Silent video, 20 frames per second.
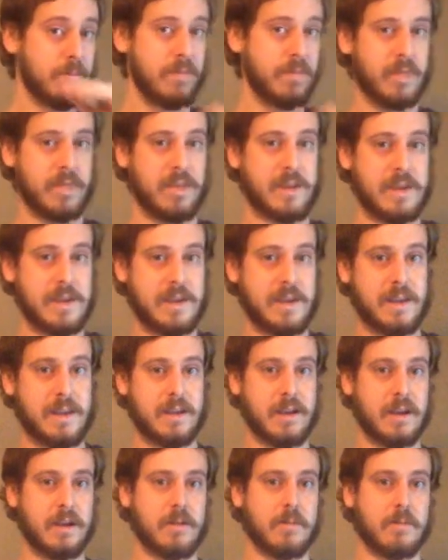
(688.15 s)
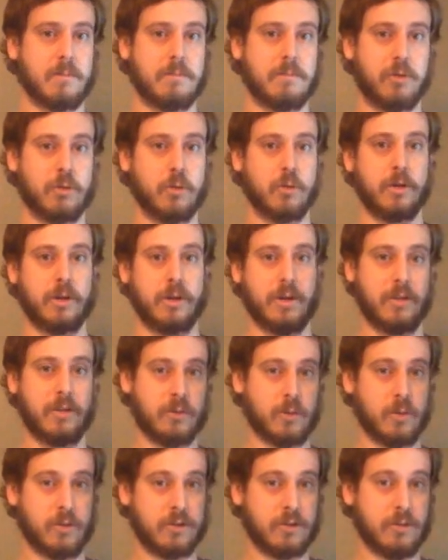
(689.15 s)
the sword is
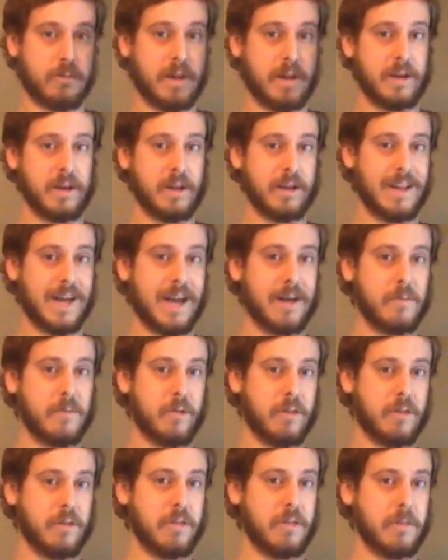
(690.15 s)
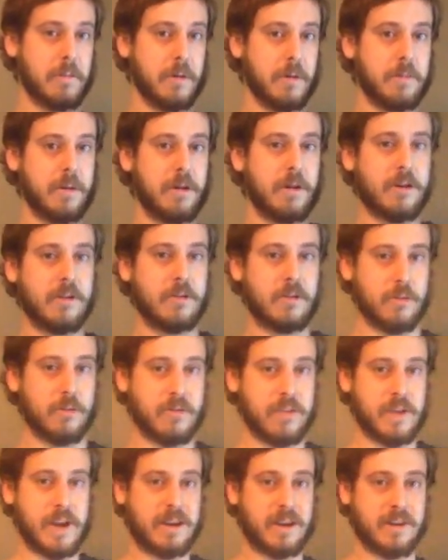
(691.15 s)
going to bend a lot more than the Purple Heart, so
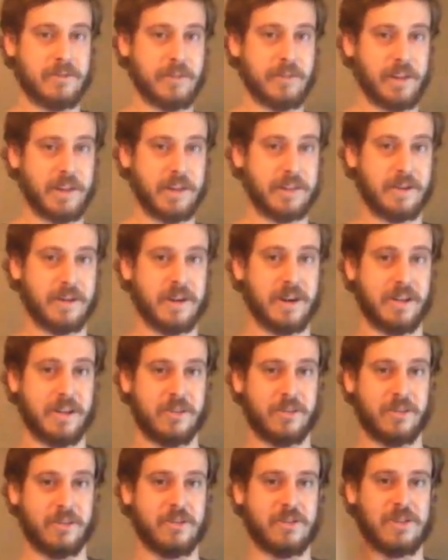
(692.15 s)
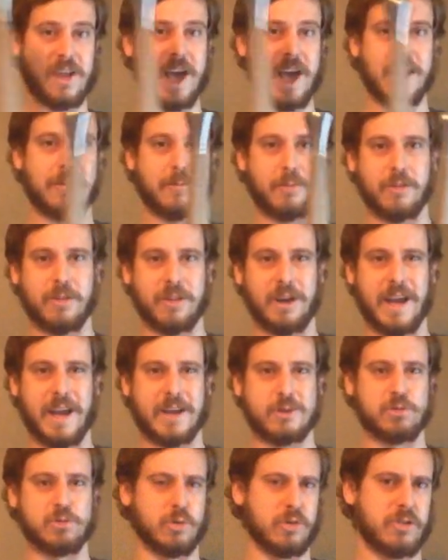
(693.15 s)
it's not going to feel like they're getting stabbed with an
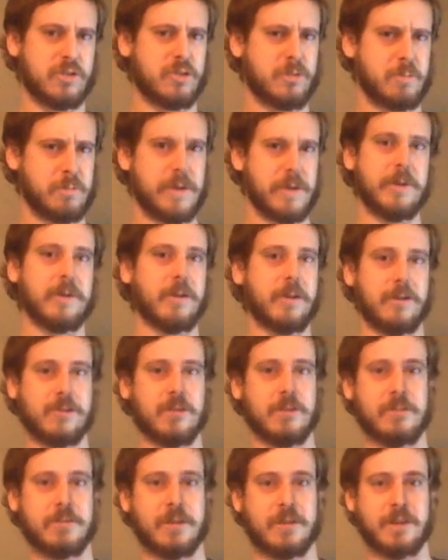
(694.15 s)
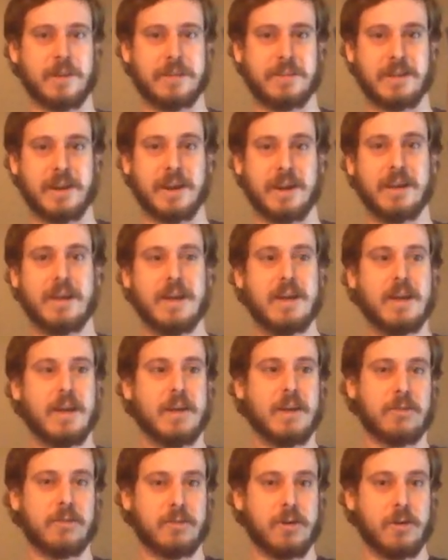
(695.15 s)
actual spear or something like that.
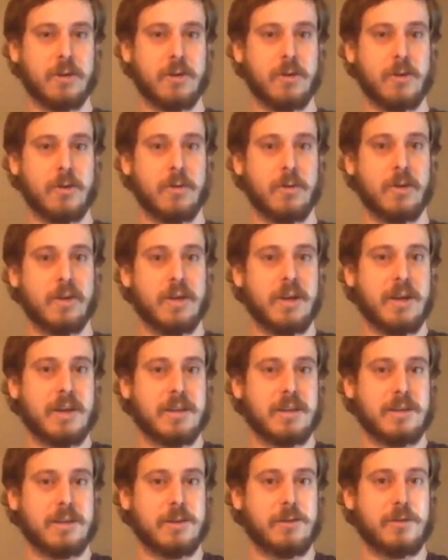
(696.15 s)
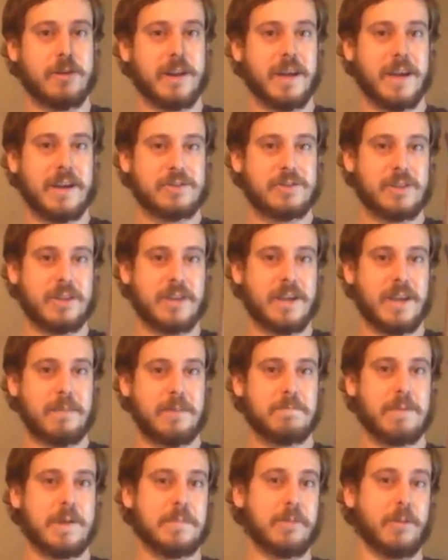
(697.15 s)
So you can actually
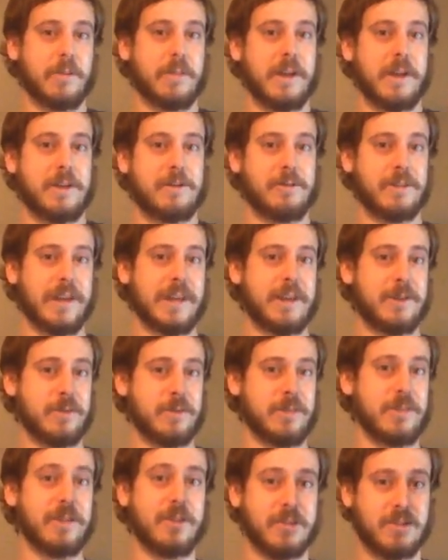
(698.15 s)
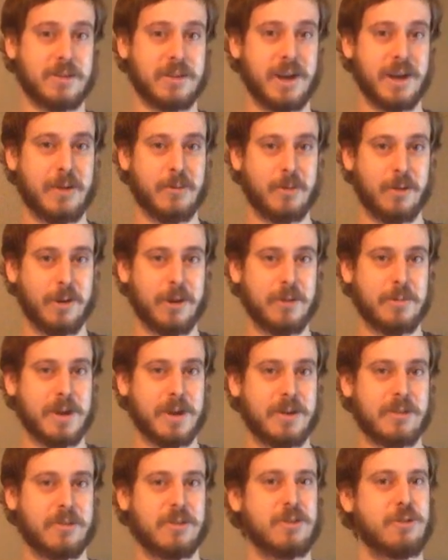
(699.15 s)
hit people that you like with this and not worry
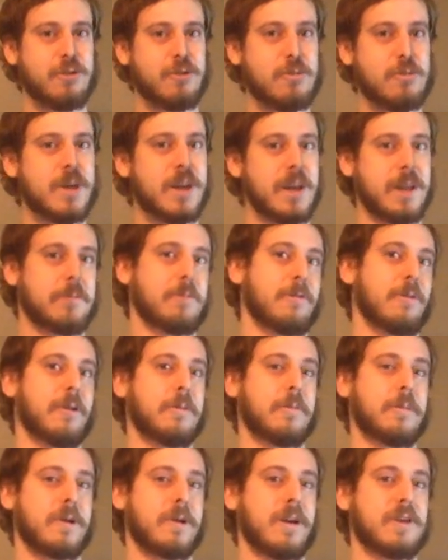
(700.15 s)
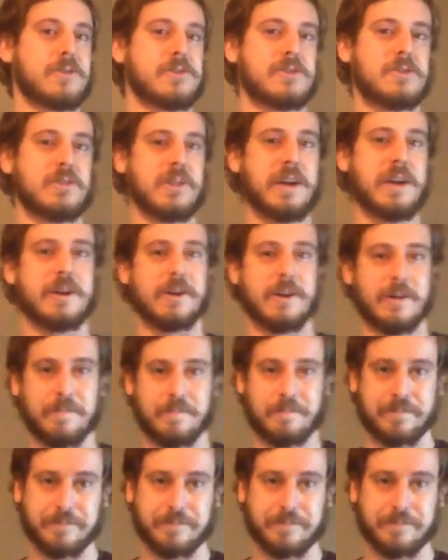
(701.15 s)
about too many repercussions later.